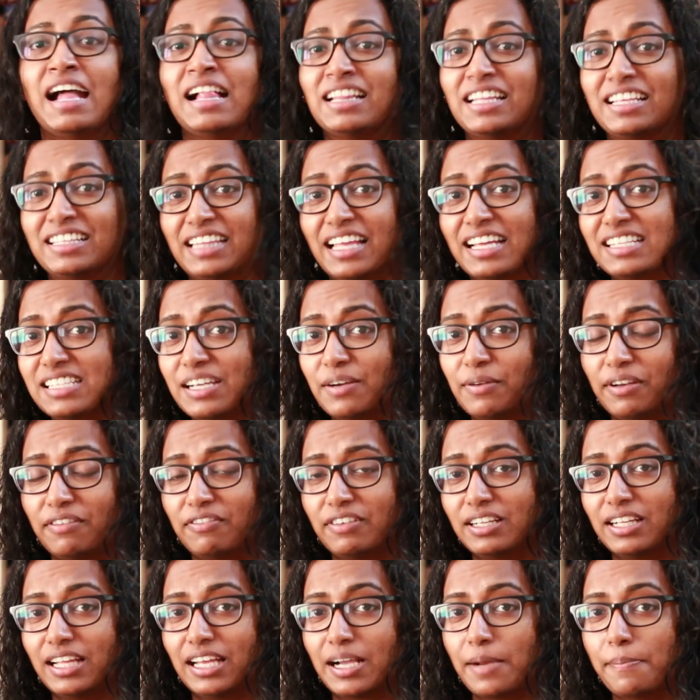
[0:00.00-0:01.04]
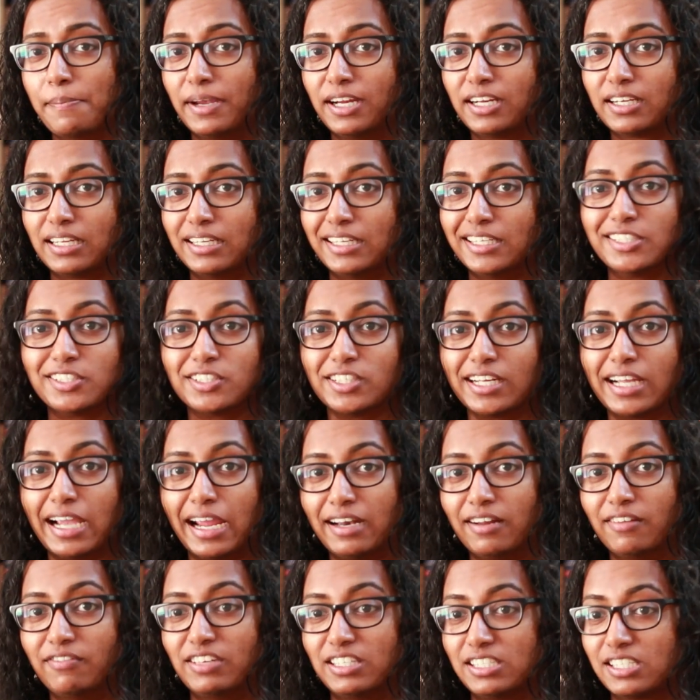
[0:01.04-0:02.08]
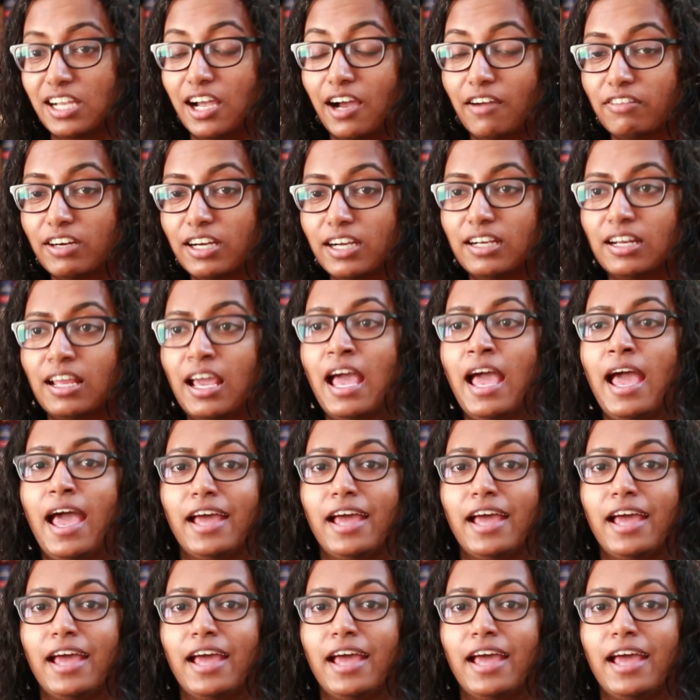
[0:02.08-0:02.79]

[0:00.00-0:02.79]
Like that's how I feel like American history kind of is covered.